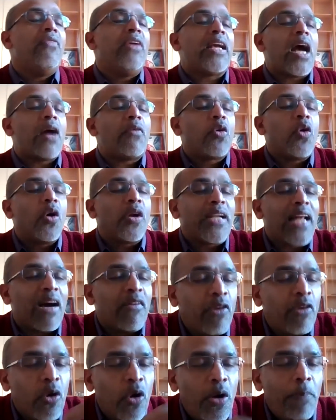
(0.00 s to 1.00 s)
We have got
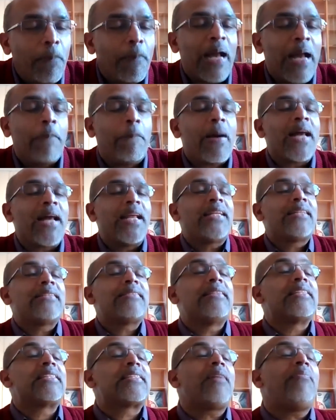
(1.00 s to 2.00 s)
our own Marpanate
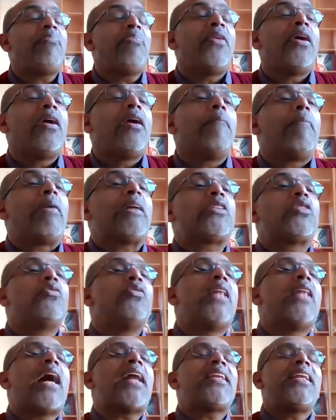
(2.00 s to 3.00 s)
system, but
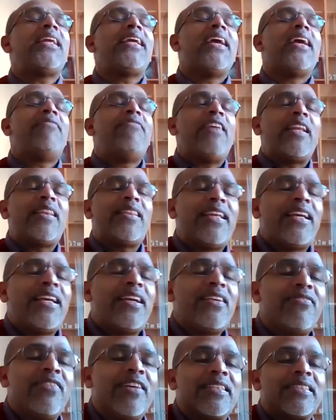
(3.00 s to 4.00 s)
that
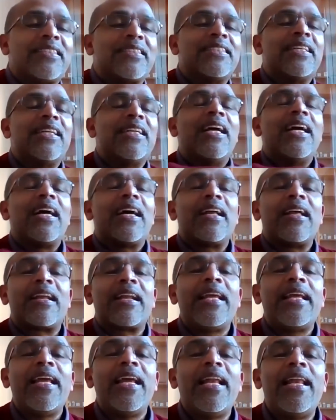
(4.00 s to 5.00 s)
everything was
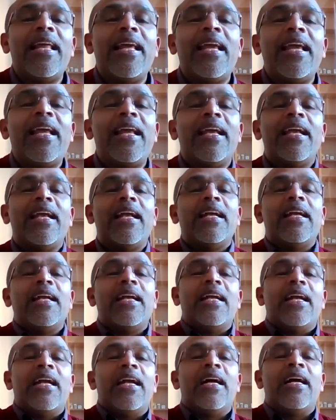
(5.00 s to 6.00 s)
really
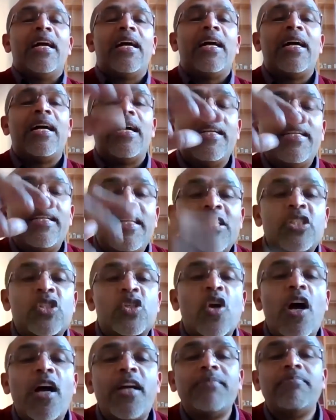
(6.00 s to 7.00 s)
uh,
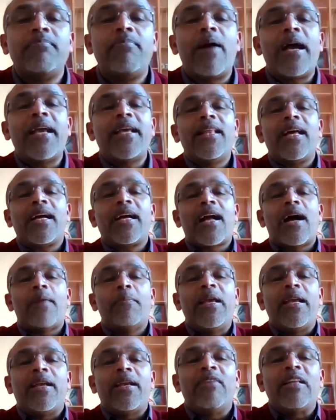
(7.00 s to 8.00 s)
destroyed by the
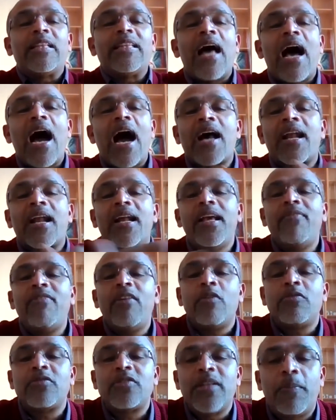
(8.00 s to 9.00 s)
coming with the
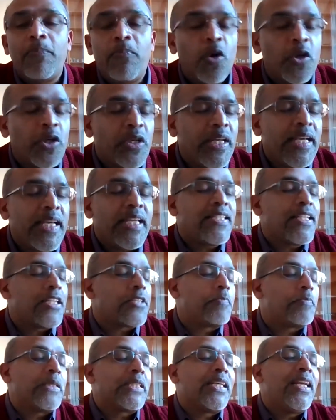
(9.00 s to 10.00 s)
arrival of the Portuguese,
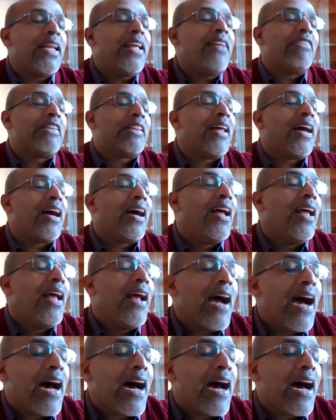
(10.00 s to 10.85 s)
especially with the